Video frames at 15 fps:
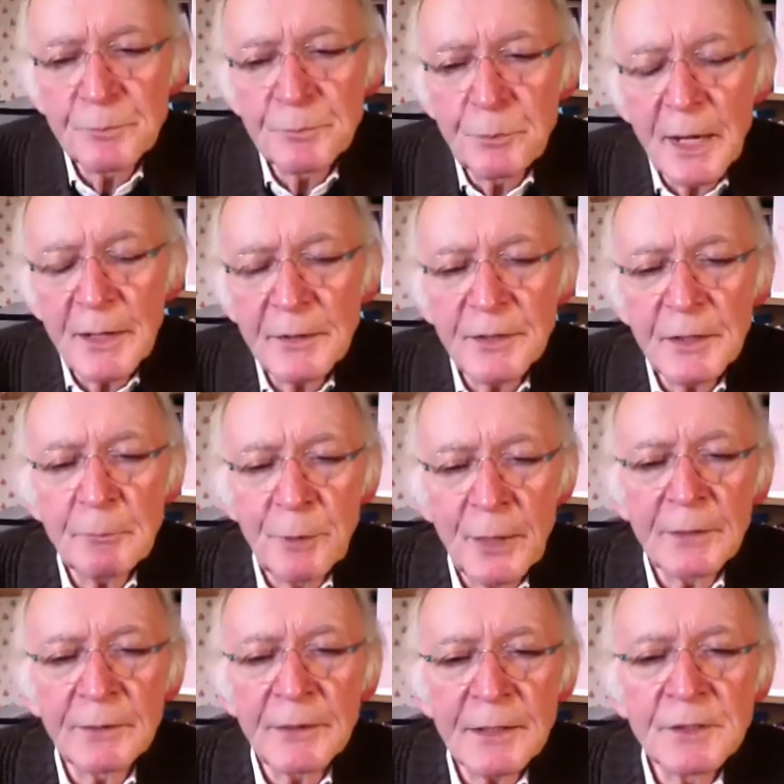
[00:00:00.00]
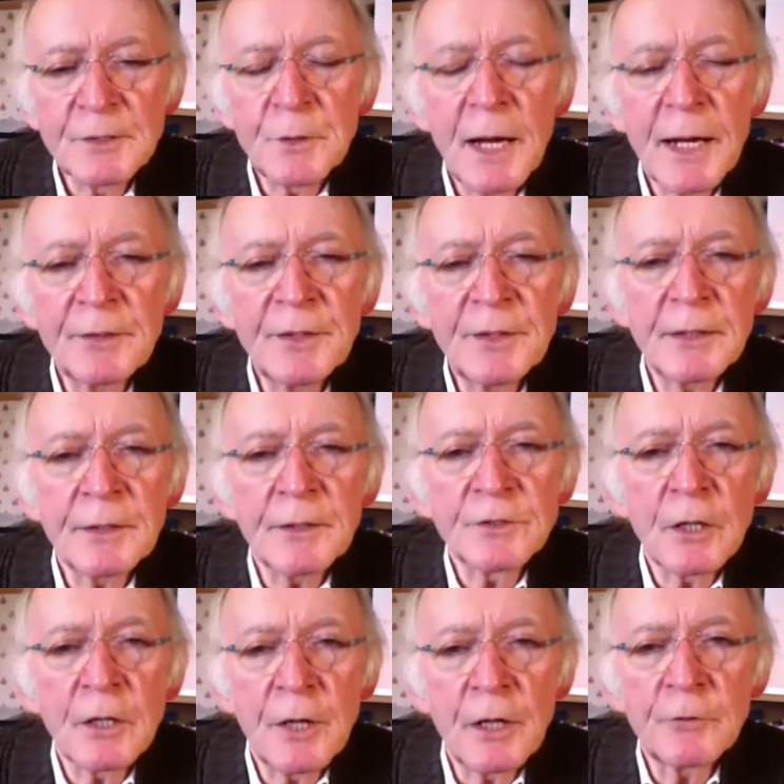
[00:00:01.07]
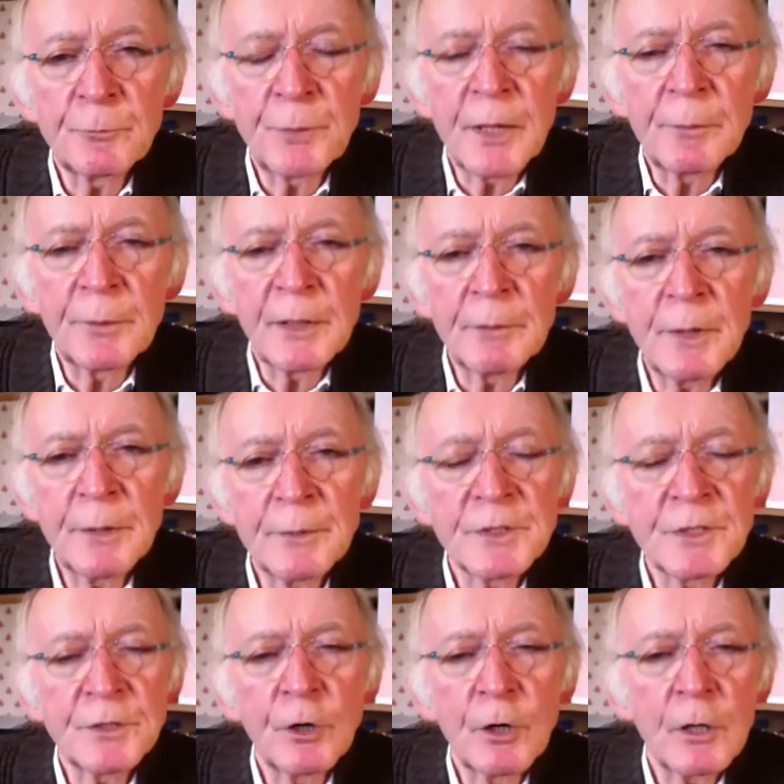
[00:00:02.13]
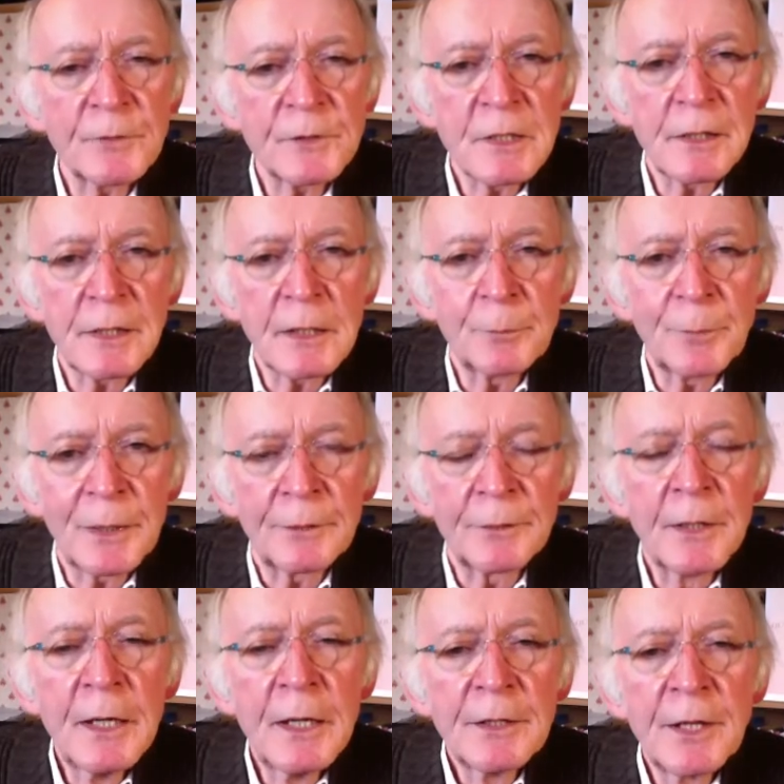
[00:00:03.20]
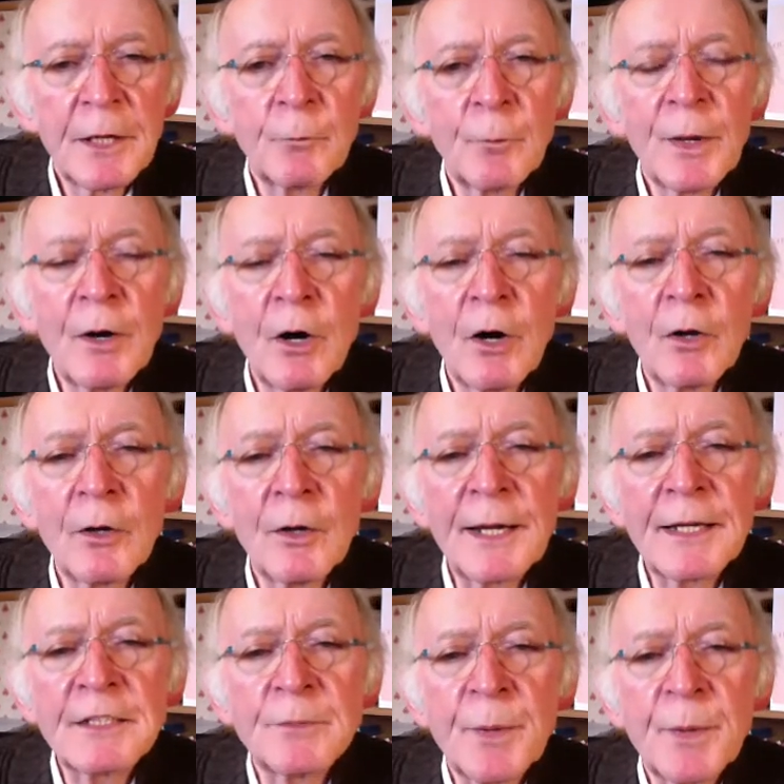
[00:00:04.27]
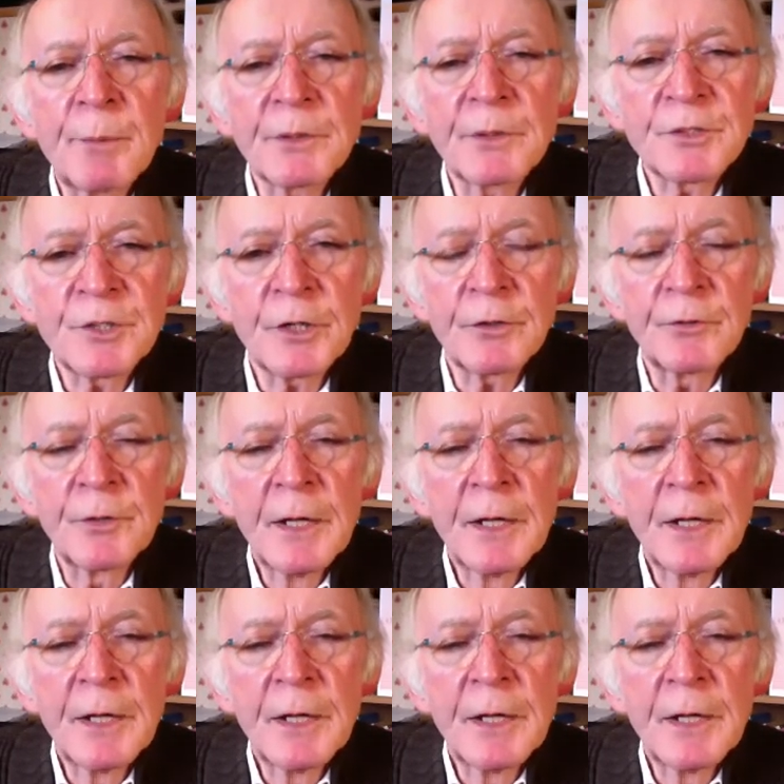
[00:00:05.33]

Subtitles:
I think, Pat, I think there's a lot of people, and maybe it's in all of us a little bit, that we all like to be able to sort of,